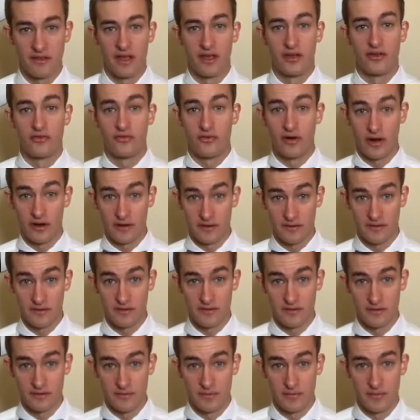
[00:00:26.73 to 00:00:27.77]
and
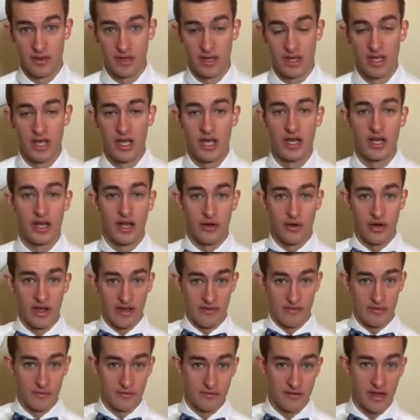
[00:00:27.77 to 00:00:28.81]
neuroticism. Now,
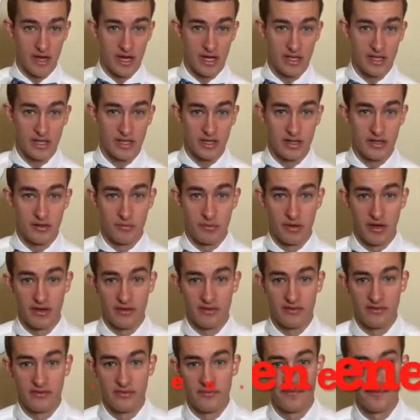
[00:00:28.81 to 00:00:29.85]
have those highlighted above.